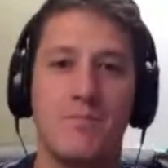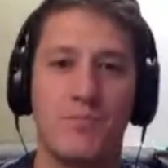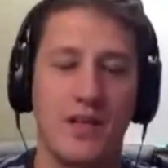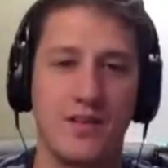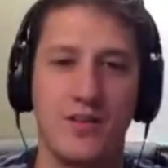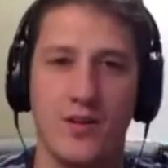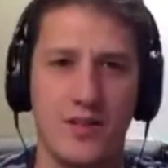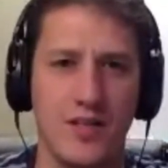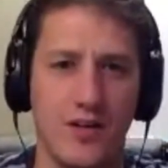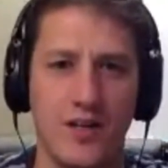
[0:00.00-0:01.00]
that, you know,
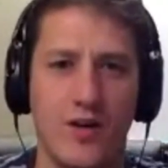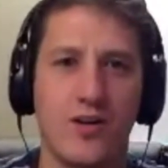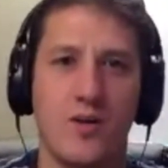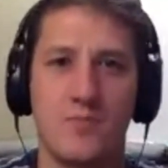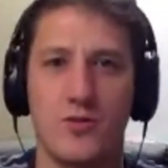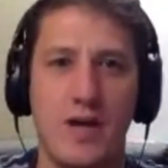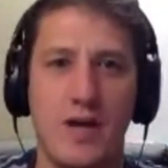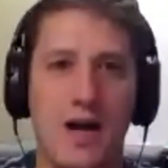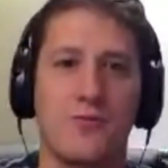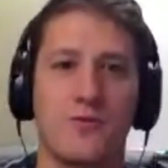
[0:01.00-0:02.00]
it all comes
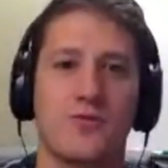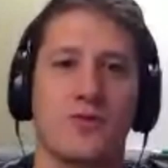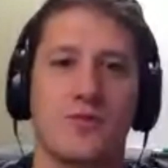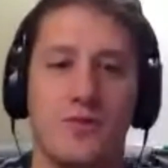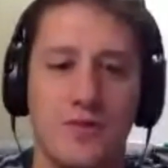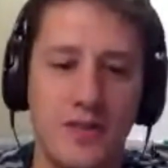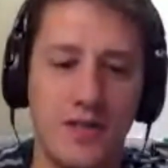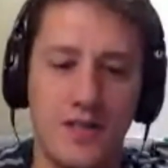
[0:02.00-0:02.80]
around full circle.